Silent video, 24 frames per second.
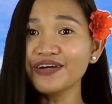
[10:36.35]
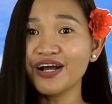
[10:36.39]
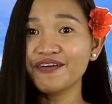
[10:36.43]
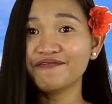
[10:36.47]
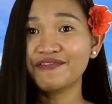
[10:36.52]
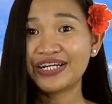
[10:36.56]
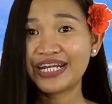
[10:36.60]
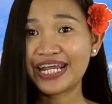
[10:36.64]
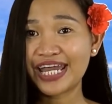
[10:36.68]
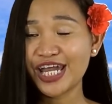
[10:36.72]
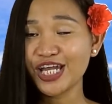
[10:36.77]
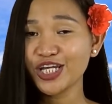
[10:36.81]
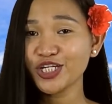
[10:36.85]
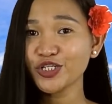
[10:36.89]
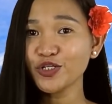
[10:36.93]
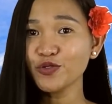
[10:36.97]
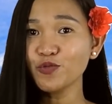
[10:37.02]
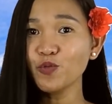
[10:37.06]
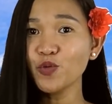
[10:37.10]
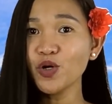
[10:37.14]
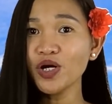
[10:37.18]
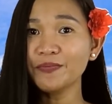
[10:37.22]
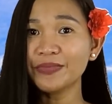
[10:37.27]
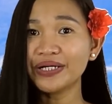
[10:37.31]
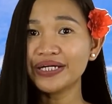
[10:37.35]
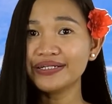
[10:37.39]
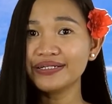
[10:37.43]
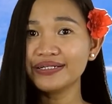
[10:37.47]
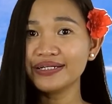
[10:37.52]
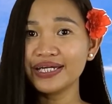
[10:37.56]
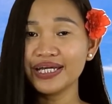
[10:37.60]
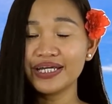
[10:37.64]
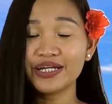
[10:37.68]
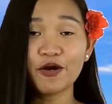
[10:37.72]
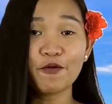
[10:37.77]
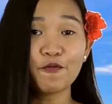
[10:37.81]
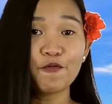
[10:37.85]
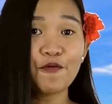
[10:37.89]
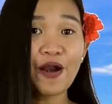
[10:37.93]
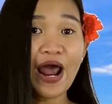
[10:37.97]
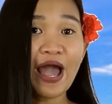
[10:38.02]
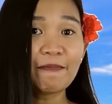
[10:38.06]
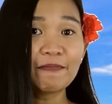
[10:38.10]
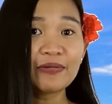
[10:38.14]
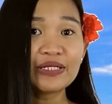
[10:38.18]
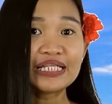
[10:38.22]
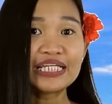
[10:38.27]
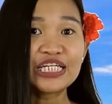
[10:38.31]
of an Asian woman in a
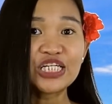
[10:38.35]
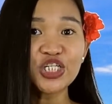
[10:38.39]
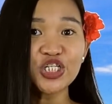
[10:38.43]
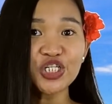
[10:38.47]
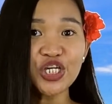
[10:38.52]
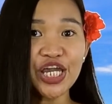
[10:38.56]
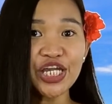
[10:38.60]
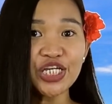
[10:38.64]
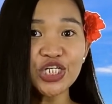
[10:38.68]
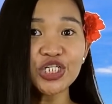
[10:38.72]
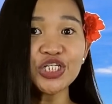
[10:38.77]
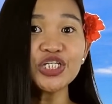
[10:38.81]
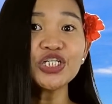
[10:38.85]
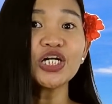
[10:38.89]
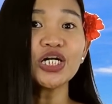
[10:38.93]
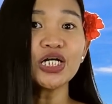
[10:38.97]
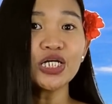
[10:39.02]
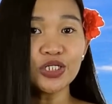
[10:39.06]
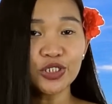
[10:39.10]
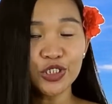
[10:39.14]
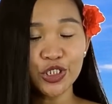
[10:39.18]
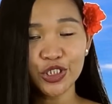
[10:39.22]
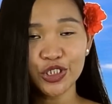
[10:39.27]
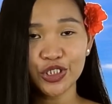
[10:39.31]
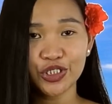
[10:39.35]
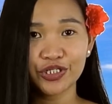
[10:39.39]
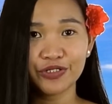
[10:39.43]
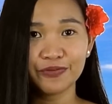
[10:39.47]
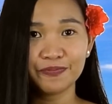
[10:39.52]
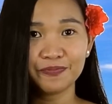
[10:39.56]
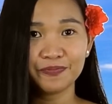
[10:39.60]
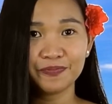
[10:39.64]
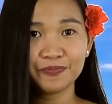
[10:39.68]
rapidly changing culture.